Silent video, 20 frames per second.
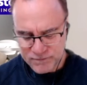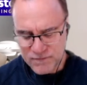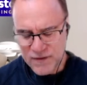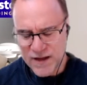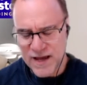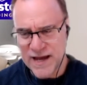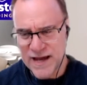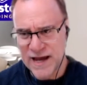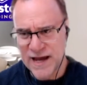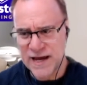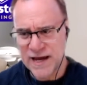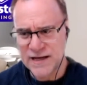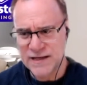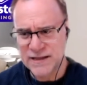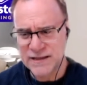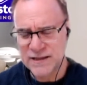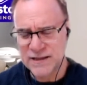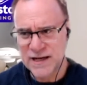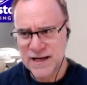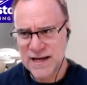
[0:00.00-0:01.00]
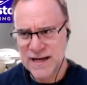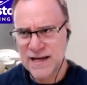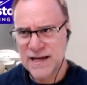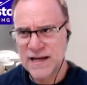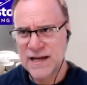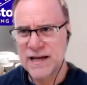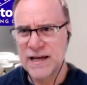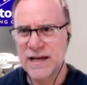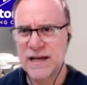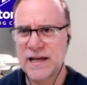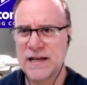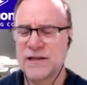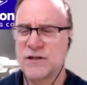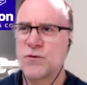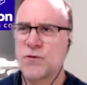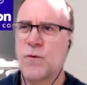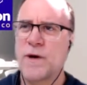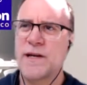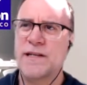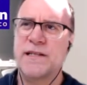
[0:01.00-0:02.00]
And in
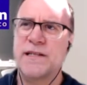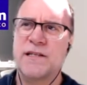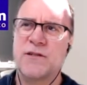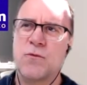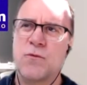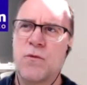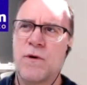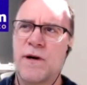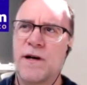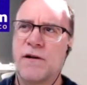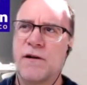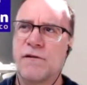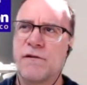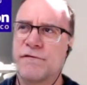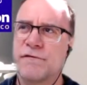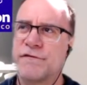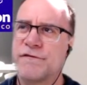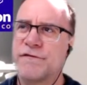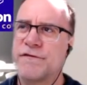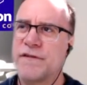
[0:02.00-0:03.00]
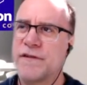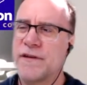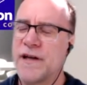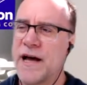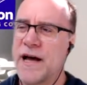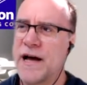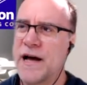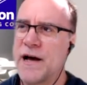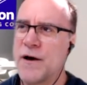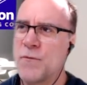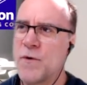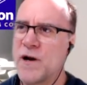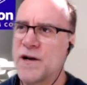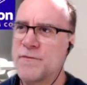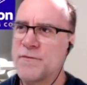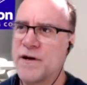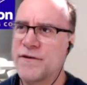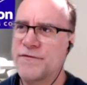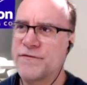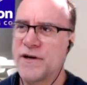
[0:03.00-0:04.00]
2012, uh, one of
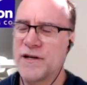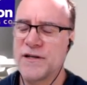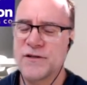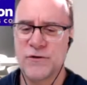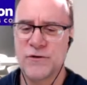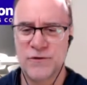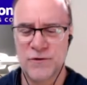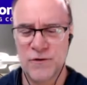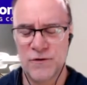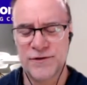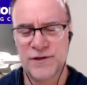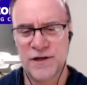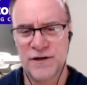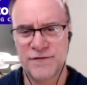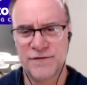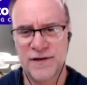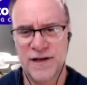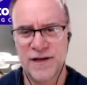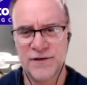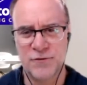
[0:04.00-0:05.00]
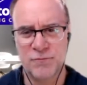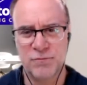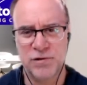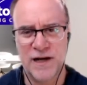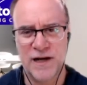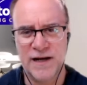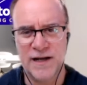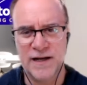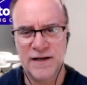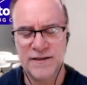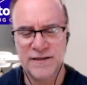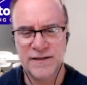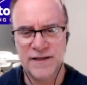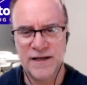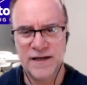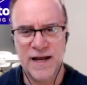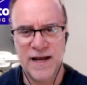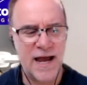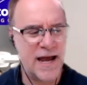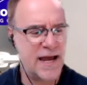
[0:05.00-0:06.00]
my friends who's also a financial planner
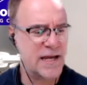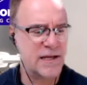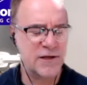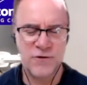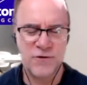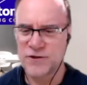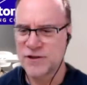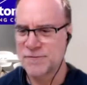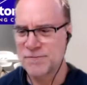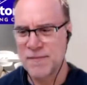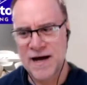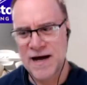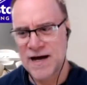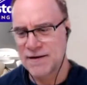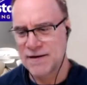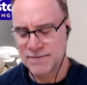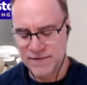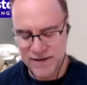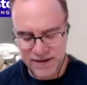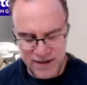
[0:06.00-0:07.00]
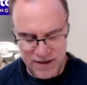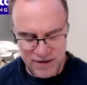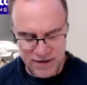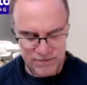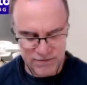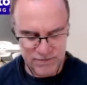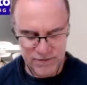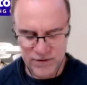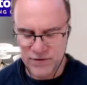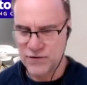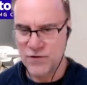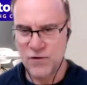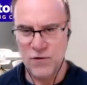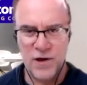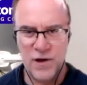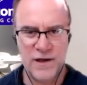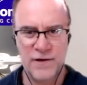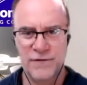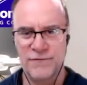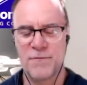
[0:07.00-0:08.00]
said, "Hey, you're smart. You know, you're all
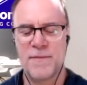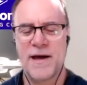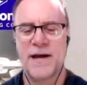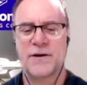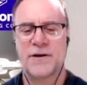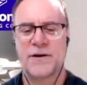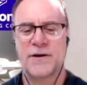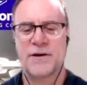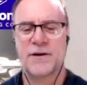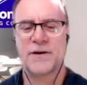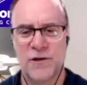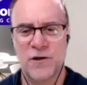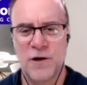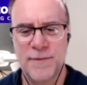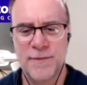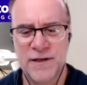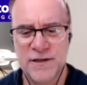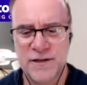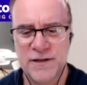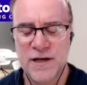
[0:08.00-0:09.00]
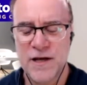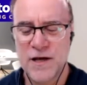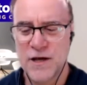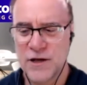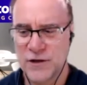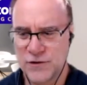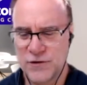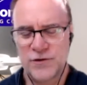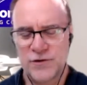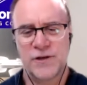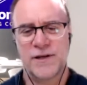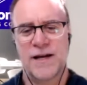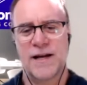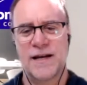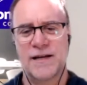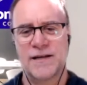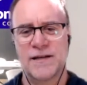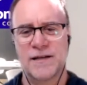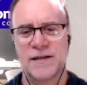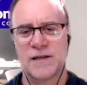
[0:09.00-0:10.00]
over macroeconomics. You
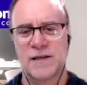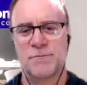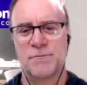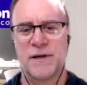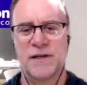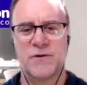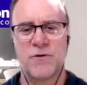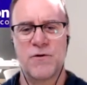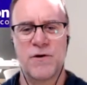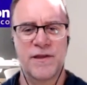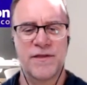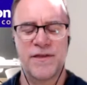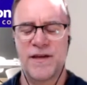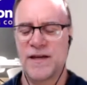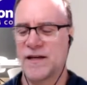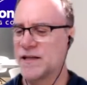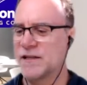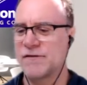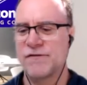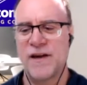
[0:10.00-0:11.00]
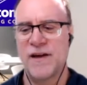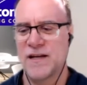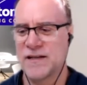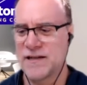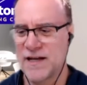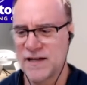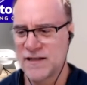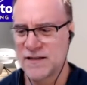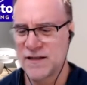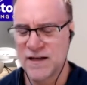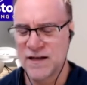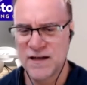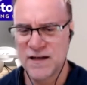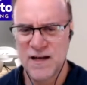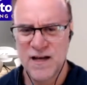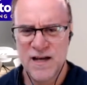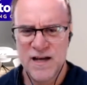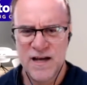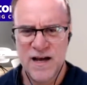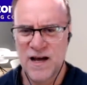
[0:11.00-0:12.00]
should get into this Bitcoin thing. It's
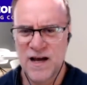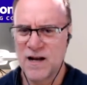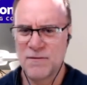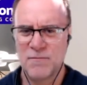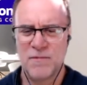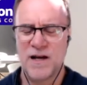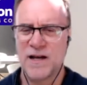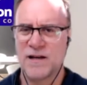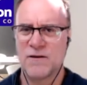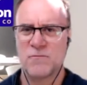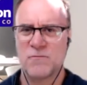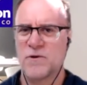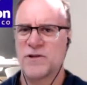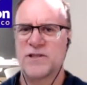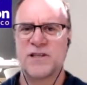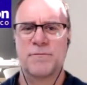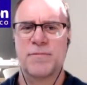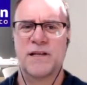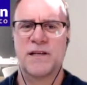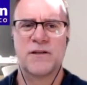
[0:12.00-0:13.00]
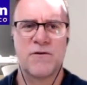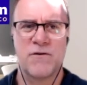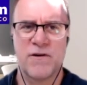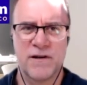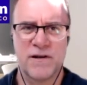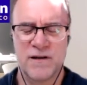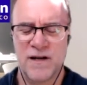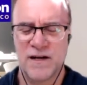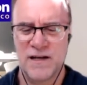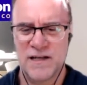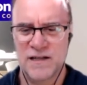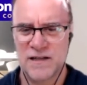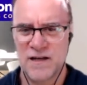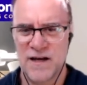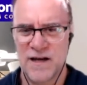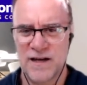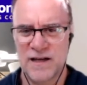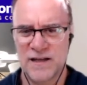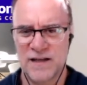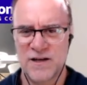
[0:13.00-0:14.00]
fantastic." I'm um, like, what's a Bitcoin? And he's
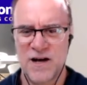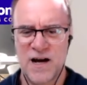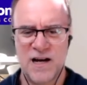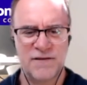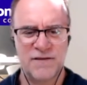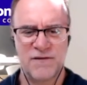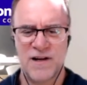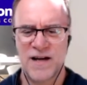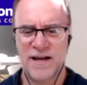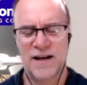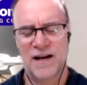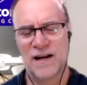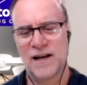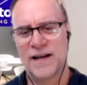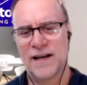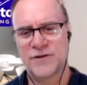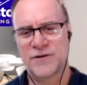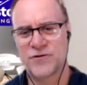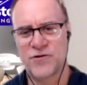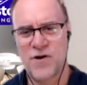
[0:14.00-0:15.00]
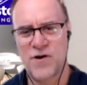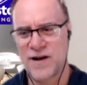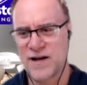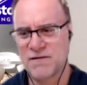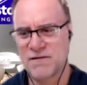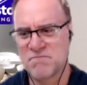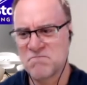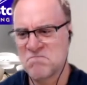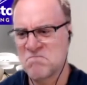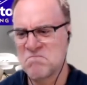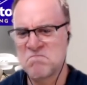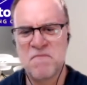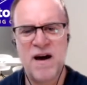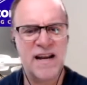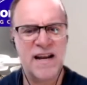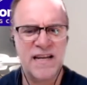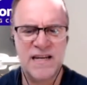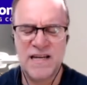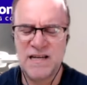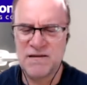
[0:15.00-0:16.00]
like, it's kind of like an electronic
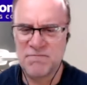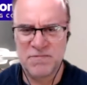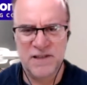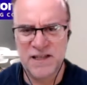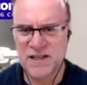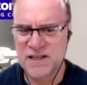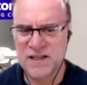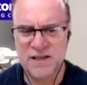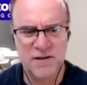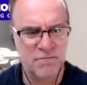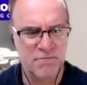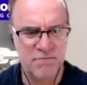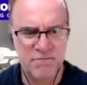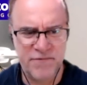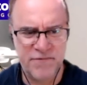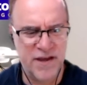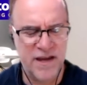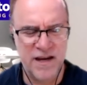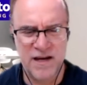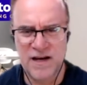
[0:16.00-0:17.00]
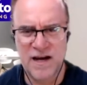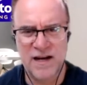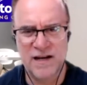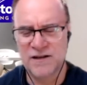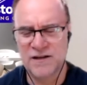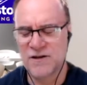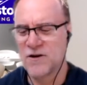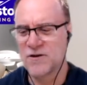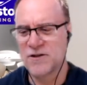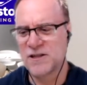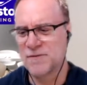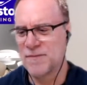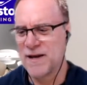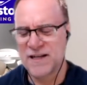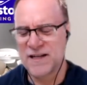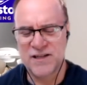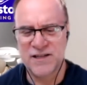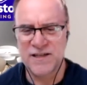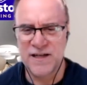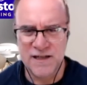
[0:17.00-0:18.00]
money system thing, and it costs
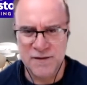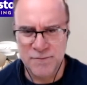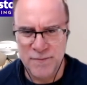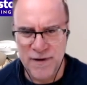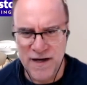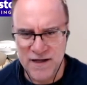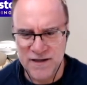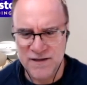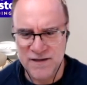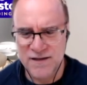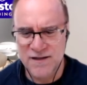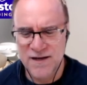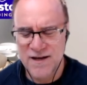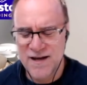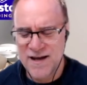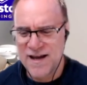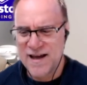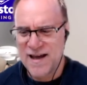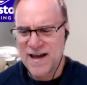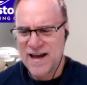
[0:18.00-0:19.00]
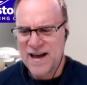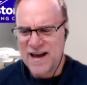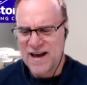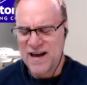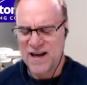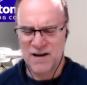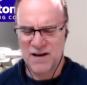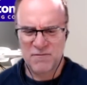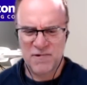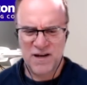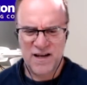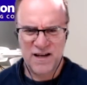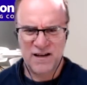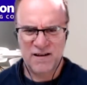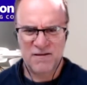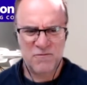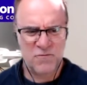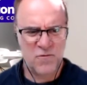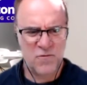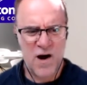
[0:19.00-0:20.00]
about six bucks. yep. And I'm like,
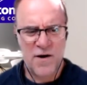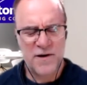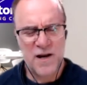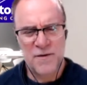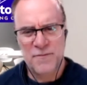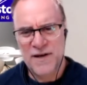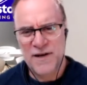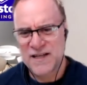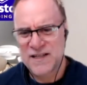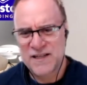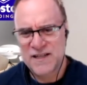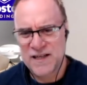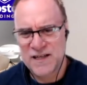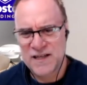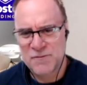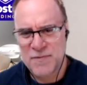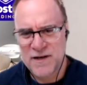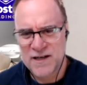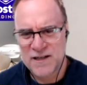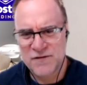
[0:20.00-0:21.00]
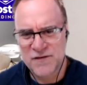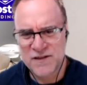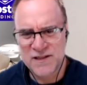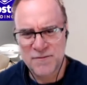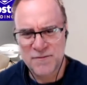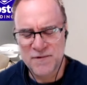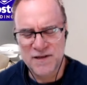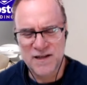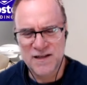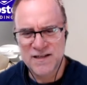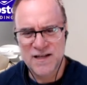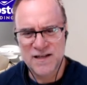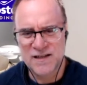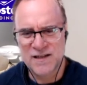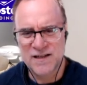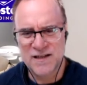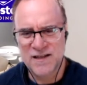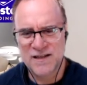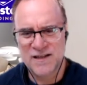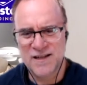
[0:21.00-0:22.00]
why would I pay six bucks for something that doesn't
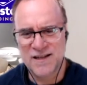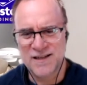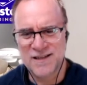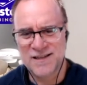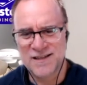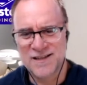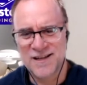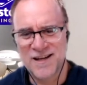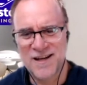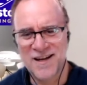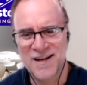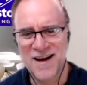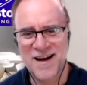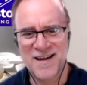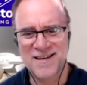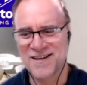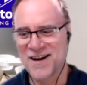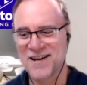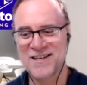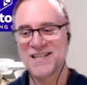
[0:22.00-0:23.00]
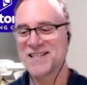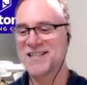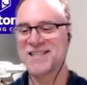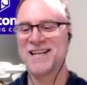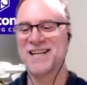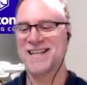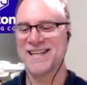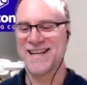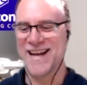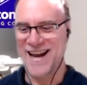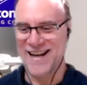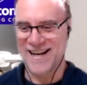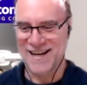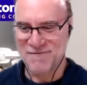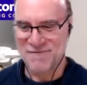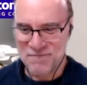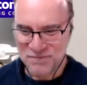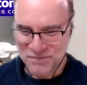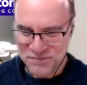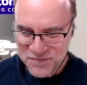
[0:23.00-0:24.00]
exist? Like, I, I just didn't get it.
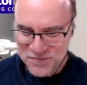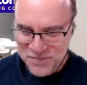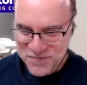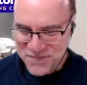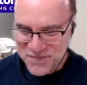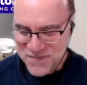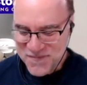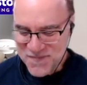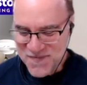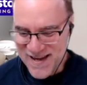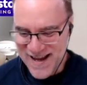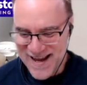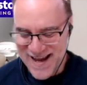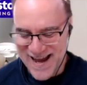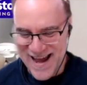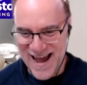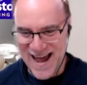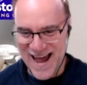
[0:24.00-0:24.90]
Six dollars, wow.